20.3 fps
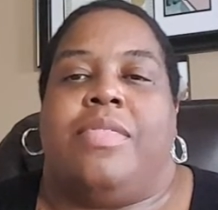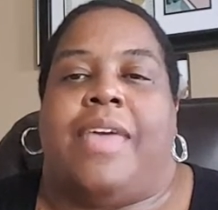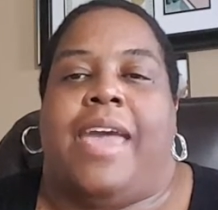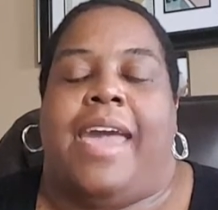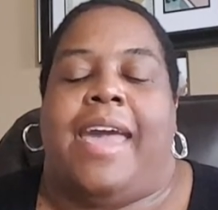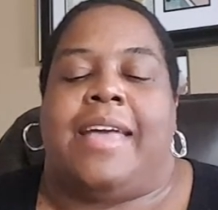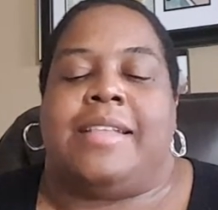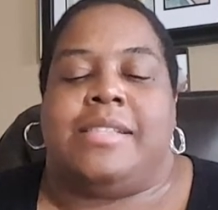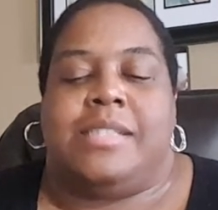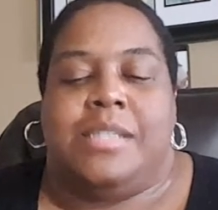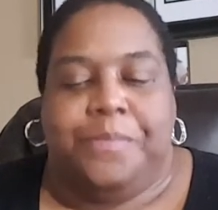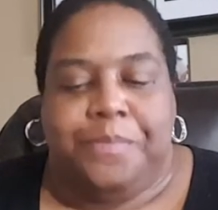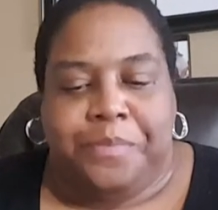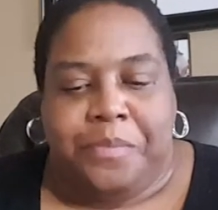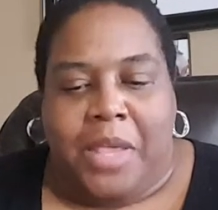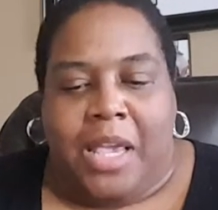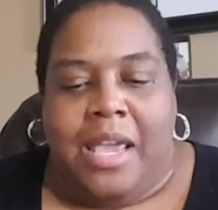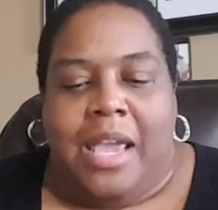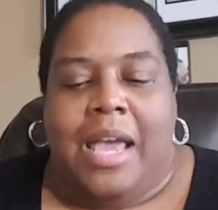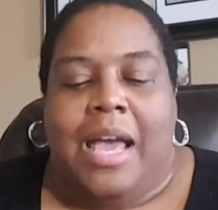that.
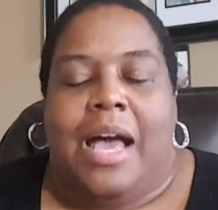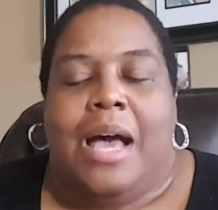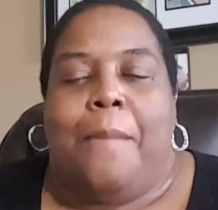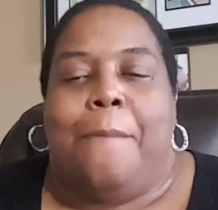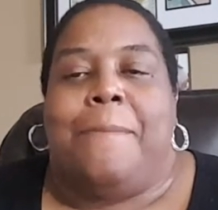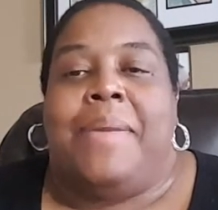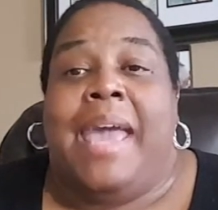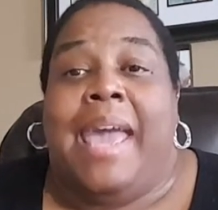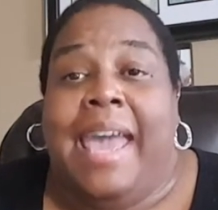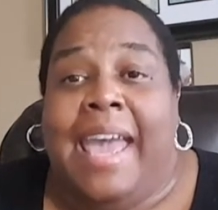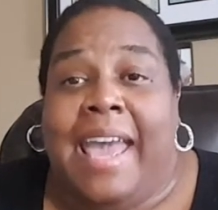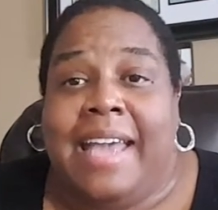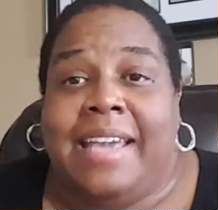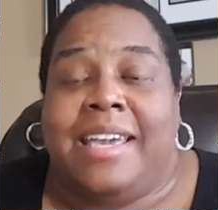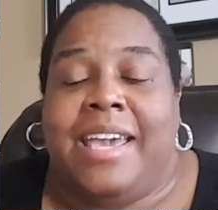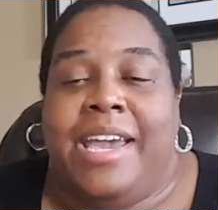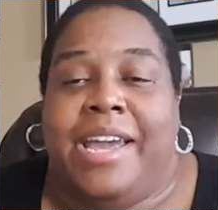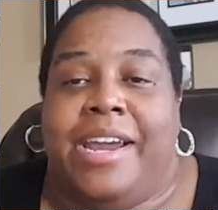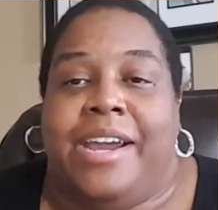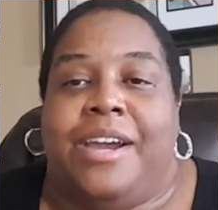Pet
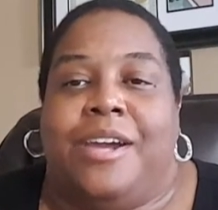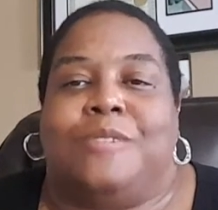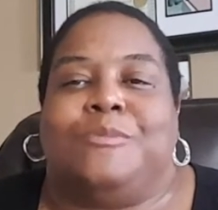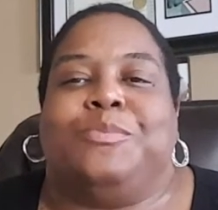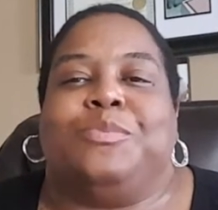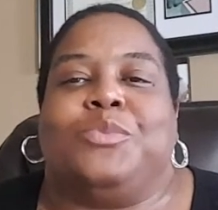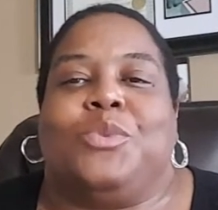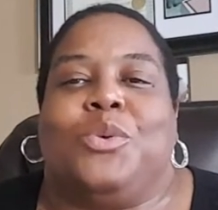care.